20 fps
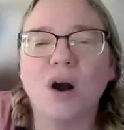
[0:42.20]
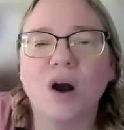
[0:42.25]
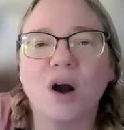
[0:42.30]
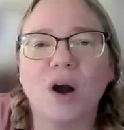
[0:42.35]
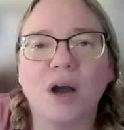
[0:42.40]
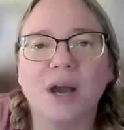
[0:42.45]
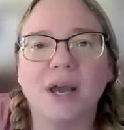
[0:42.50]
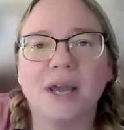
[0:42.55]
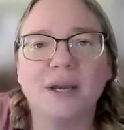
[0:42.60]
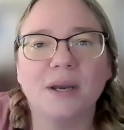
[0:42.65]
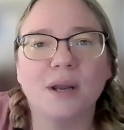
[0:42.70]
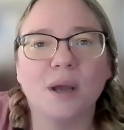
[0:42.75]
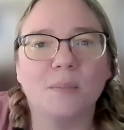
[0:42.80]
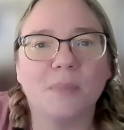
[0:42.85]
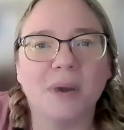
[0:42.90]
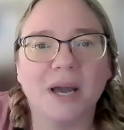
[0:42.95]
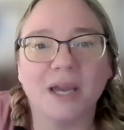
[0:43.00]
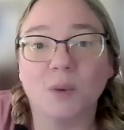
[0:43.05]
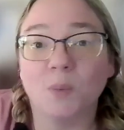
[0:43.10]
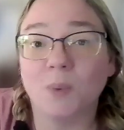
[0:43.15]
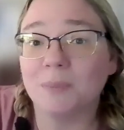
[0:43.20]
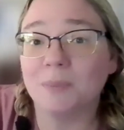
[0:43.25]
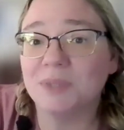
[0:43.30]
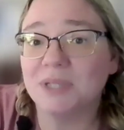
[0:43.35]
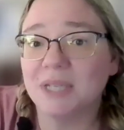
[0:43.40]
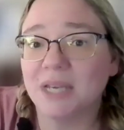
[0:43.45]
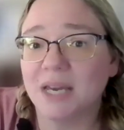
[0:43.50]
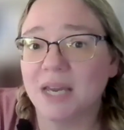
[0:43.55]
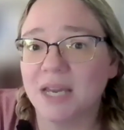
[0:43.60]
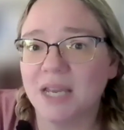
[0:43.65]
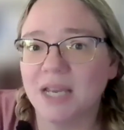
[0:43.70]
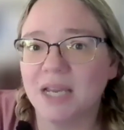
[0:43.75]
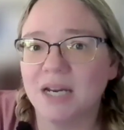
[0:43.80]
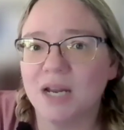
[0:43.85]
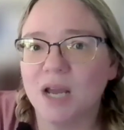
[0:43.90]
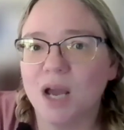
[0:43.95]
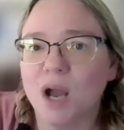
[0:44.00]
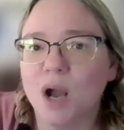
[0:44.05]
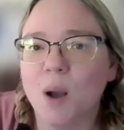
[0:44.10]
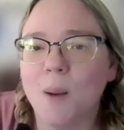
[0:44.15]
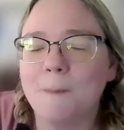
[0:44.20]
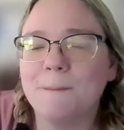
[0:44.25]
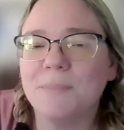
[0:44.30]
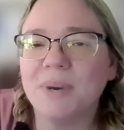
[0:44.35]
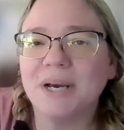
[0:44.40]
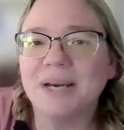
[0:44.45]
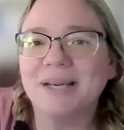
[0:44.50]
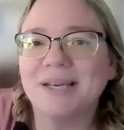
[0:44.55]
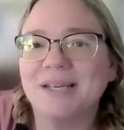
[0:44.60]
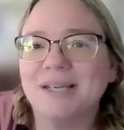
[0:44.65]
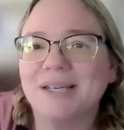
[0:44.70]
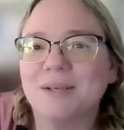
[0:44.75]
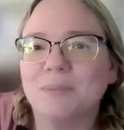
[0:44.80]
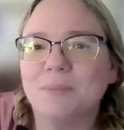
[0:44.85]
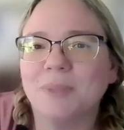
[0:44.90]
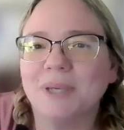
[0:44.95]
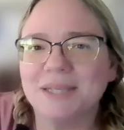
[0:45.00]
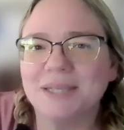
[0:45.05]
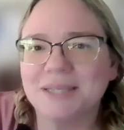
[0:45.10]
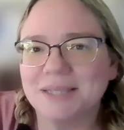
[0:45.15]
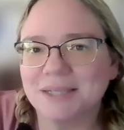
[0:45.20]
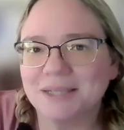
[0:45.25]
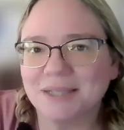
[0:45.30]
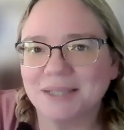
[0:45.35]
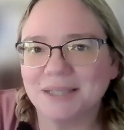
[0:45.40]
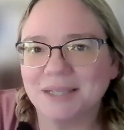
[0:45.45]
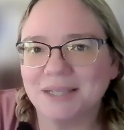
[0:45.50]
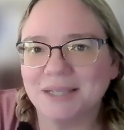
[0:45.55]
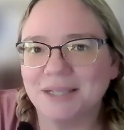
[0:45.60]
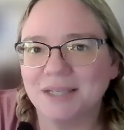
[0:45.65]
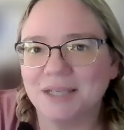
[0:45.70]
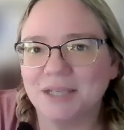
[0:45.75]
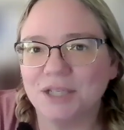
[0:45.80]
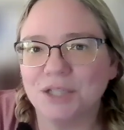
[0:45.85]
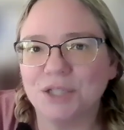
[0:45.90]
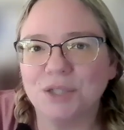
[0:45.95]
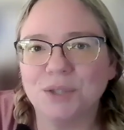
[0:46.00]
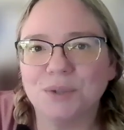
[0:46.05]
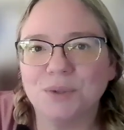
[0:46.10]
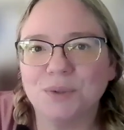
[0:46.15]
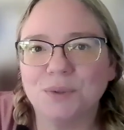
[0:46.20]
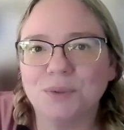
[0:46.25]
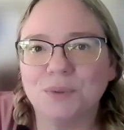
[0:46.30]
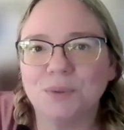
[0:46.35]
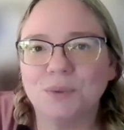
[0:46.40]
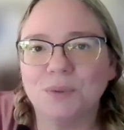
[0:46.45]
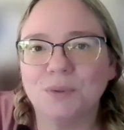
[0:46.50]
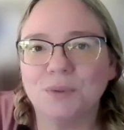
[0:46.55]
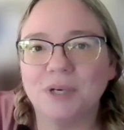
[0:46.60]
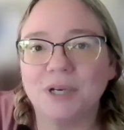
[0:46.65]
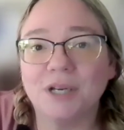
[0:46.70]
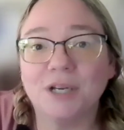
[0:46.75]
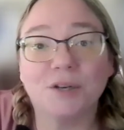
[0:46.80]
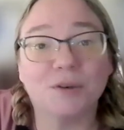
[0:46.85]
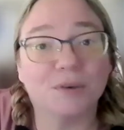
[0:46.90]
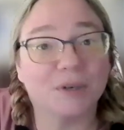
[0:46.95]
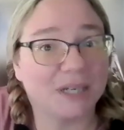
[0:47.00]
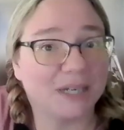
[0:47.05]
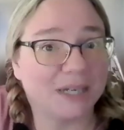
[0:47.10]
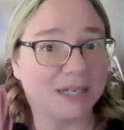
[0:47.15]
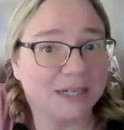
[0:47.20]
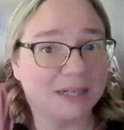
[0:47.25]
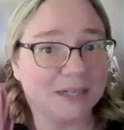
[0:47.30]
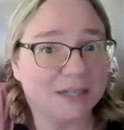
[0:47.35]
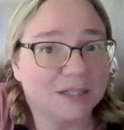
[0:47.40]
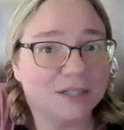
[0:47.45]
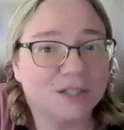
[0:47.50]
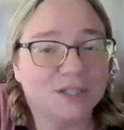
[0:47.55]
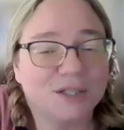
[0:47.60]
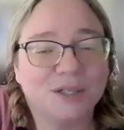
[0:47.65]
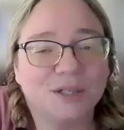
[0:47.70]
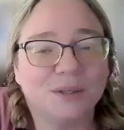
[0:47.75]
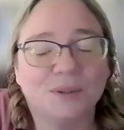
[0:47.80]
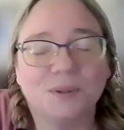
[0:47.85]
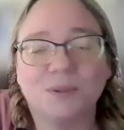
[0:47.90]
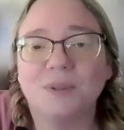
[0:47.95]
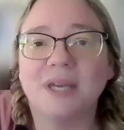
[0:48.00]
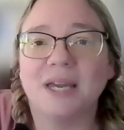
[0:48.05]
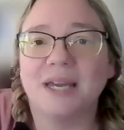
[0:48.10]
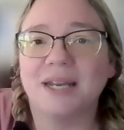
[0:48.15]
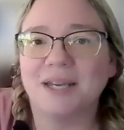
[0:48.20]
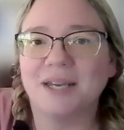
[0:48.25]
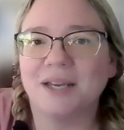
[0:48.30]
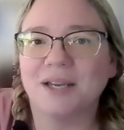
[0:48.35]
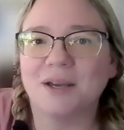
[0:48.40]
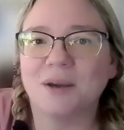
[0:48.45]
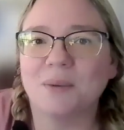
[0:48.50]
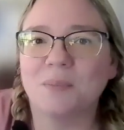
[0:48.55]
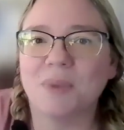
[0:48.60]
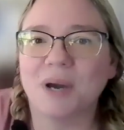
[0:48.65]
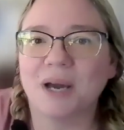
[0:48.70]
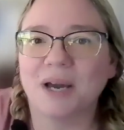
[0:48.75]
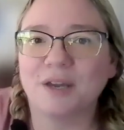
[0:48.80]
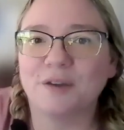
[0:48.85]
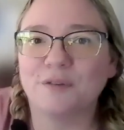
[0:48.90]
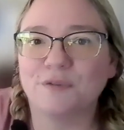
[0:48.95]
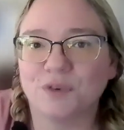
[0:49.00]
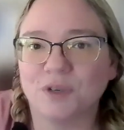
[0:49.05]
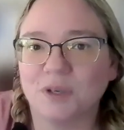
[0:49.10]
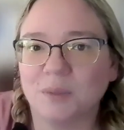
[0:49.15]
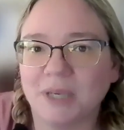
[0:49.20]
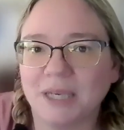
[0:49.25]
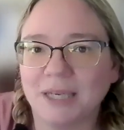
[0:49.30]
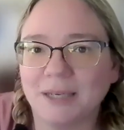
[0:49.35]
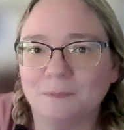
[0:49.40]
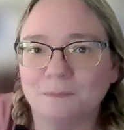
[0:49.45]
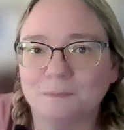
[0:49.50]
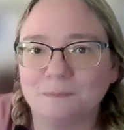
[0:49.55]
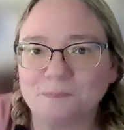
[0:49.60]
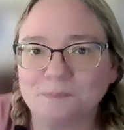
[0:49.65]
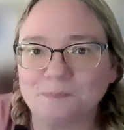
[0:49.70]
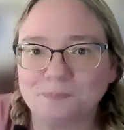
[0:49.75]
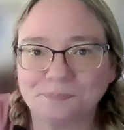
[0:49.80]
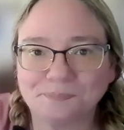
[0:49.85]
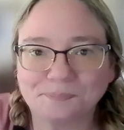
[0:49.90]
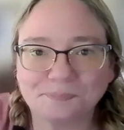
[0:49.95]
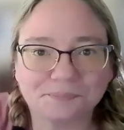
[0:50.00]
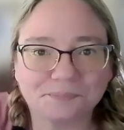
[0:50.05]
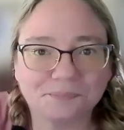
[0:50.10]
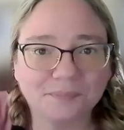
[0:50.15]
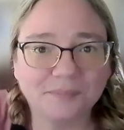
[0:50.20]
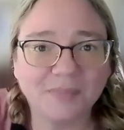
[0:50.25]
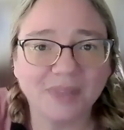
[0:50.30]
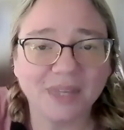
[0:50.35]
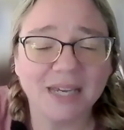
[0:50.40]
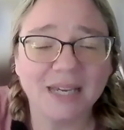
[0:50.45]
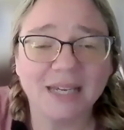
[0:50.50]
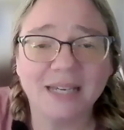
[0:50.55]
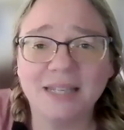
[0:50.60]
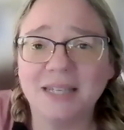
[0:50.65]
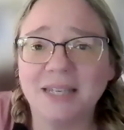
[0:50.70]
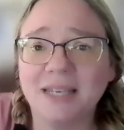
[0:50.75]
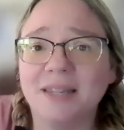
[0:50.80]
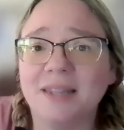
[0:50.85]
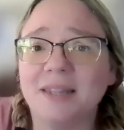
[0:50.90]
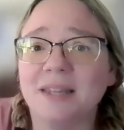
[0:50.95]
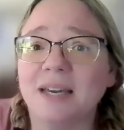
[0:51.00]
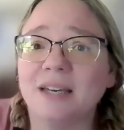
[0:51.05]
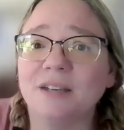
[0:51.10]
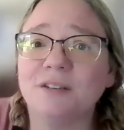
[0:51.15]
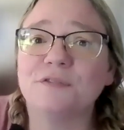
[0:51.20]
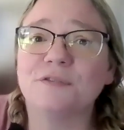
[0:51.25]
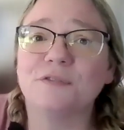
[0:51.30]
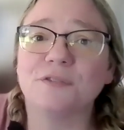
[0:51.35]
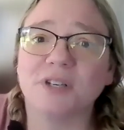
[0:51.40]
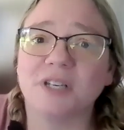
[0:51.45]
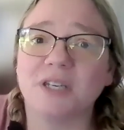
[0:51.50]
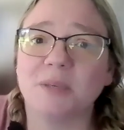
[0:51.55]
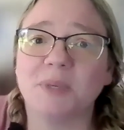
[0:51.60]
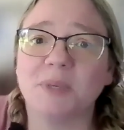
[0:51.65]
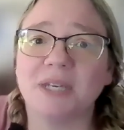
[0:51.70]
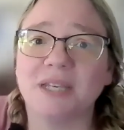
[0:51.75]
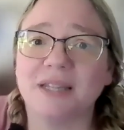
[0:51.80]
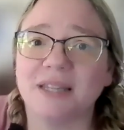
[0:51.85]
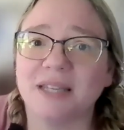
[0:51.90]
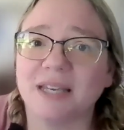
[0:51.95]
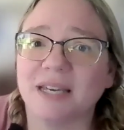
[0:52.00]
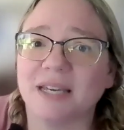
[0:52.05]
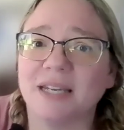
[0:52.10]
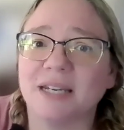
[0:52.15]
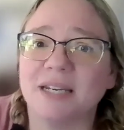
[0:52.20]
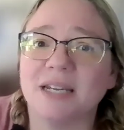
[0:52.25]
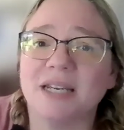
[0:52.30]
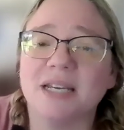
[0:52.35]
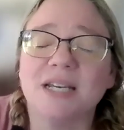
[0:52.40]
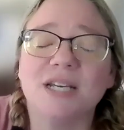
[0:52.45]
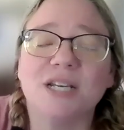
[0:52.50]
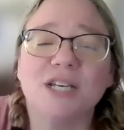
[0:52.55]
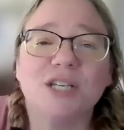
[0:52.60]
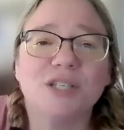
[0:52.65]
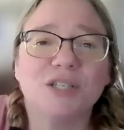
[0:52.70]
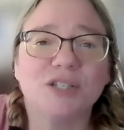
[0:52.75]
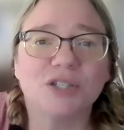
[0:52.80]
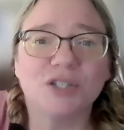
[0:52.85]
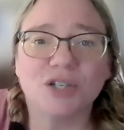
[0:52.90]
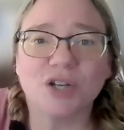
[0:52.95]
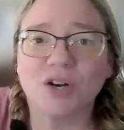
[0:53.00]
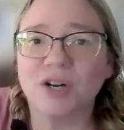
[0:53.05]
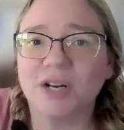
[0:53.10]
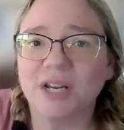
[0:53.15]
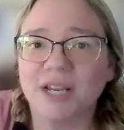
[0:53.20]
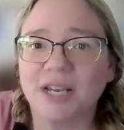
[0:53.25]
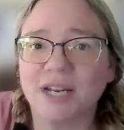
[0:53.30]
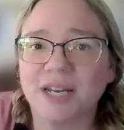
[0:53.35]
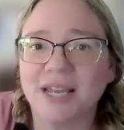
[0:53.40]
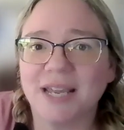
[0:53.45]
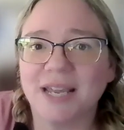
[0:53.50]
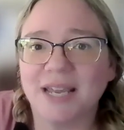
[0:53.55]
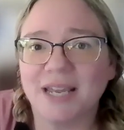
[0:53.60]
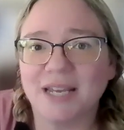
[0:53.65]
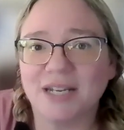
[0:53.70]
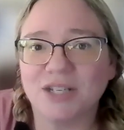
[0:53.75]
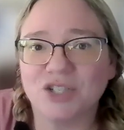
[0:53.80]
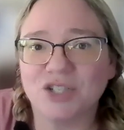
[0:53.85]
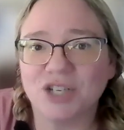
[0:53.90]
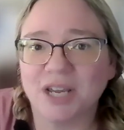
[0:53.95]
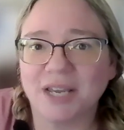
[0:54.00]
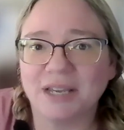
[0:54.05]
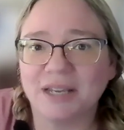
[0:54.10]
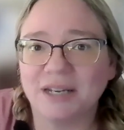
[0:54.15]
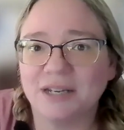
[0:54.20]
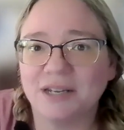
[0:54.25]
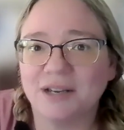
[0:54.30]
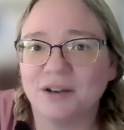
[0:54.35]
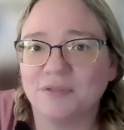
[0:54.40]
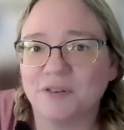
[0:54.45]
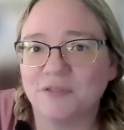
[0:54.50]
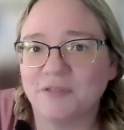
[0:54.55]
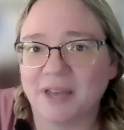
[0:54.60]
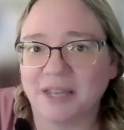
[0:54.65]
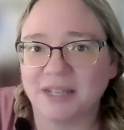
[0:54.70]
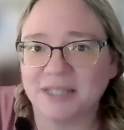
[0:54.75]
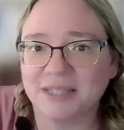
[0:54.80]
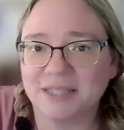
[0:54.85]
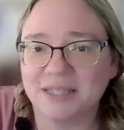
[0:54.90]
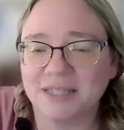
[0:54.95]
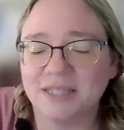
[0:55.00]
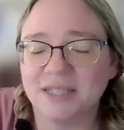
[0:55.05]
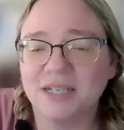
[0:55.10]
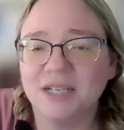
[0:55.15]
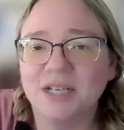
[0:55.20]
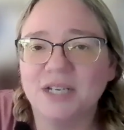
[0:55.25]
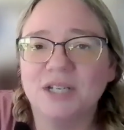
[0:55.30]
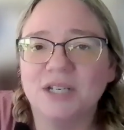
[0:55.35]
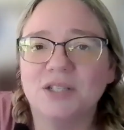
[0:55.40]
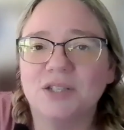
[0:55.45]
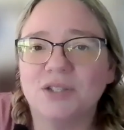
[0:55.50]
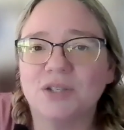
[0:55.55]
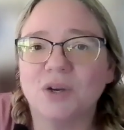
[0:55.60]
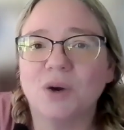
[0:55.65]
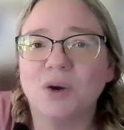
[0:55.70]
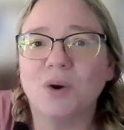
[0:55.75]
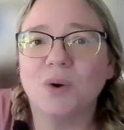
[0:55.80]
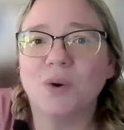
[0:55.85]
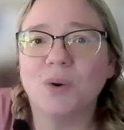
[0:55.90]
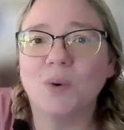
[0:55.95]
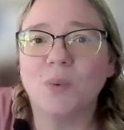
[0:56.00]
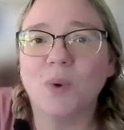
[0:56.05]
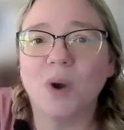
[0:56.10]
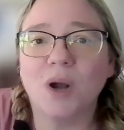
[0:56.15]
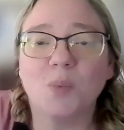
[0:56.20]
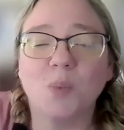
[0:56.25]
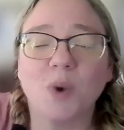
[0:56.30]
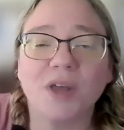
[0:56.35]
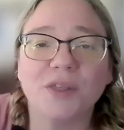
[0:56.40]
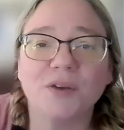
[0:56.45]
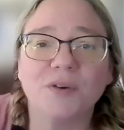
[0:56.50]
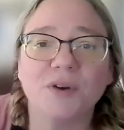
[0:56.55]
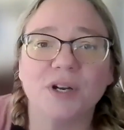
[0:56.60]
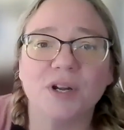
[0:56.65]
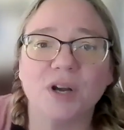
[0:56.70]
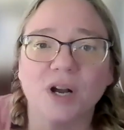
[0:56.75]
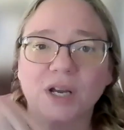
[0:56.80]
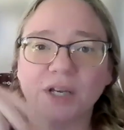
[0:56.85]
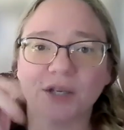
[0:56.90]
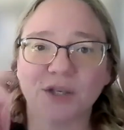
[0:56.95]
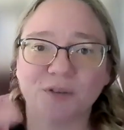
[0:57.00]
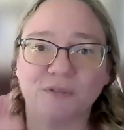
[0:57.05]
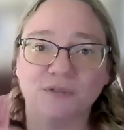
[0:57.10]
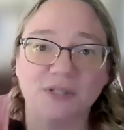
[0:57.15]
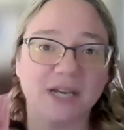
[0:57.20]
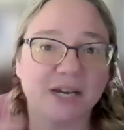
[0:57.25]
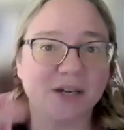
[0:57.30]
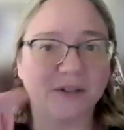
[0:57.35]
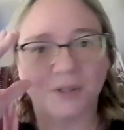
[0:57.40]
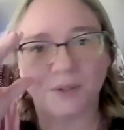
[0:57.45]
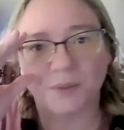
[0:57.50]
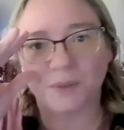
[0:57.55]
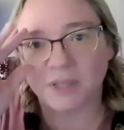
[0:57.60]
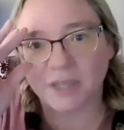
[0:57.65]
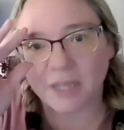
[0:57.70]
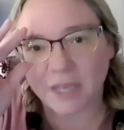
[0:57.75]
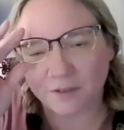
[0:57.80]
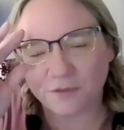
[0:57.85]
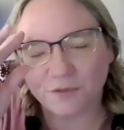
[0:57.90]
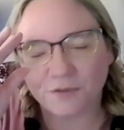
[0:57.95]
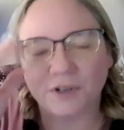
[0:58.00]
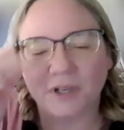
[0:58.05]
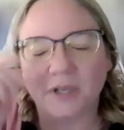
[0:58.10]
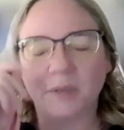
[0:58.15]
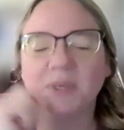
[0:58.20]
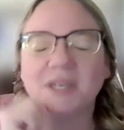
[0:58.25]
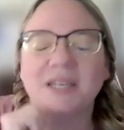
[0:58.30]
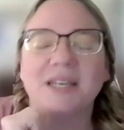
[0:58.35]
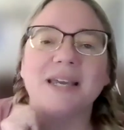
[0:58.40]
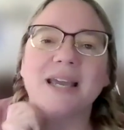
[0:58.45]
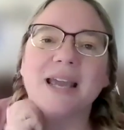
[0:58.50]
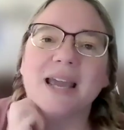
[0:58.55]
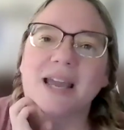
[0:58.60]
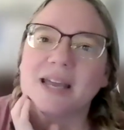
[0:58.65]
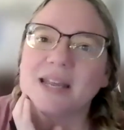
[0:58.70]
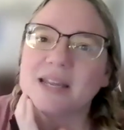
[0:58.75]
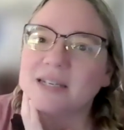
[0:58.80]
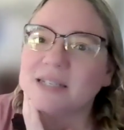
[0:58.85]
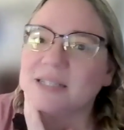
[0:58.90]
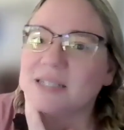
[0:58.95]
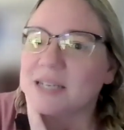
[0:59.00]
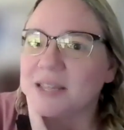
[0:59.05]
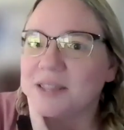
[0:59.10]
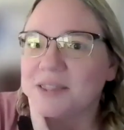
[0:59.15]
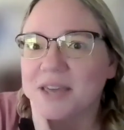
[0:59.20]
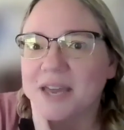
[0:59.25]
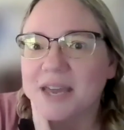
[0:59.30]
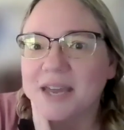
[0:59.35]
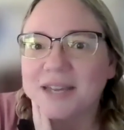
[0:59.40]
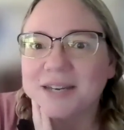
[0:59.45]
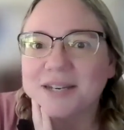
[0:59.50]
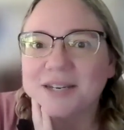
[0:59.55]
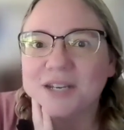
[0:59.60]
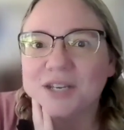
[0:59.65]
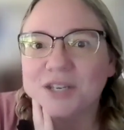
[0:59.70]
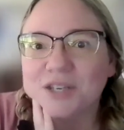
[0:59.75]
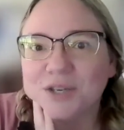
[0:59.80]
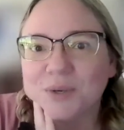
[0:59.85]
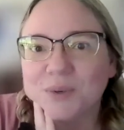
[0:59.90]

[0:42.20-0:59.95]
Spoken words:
on my website, but basically you agreed to getting my freebie. And then that freebie then started a chain of events. So whether or not you've downloaded that freebie and then